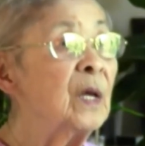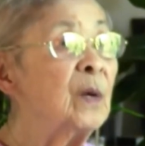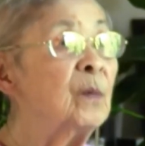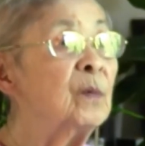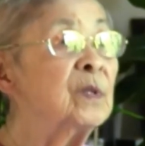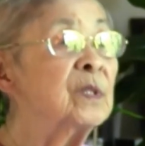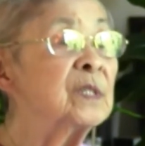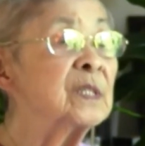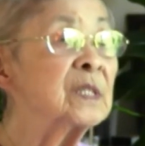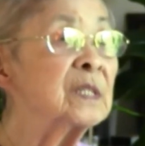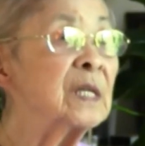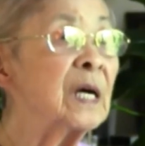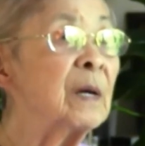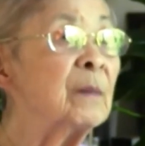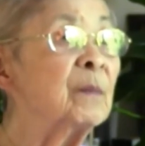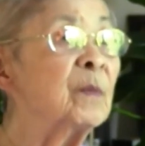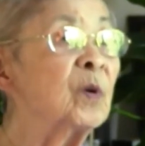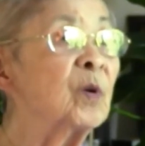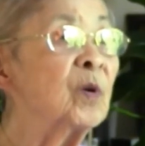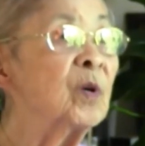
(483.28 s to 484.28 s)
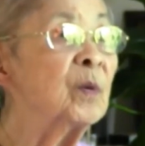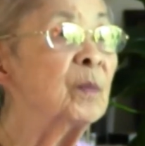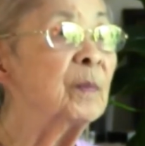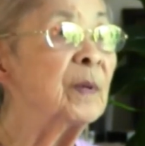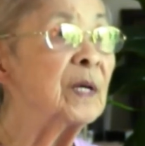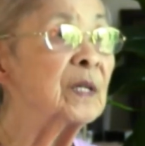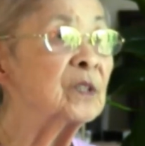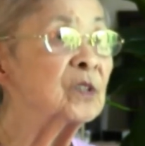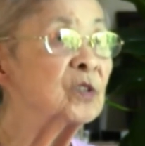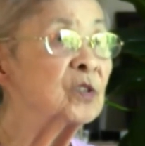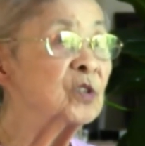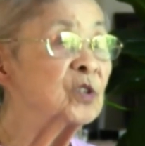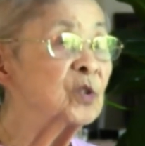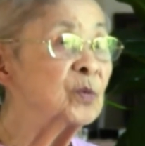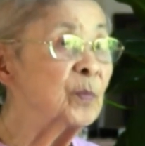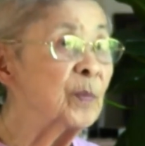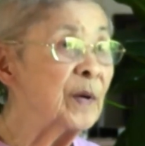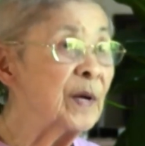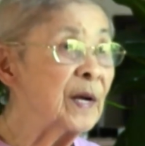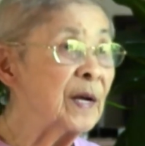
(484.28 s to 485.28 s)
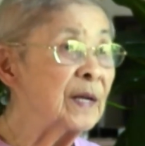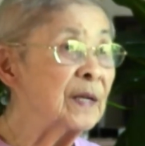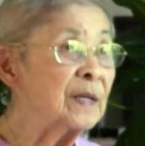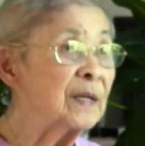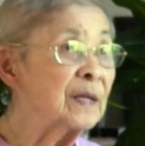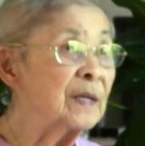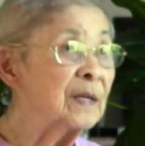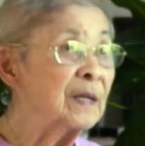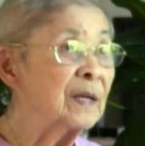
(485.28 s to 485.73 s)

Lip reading: He said, I'm going back to Japan.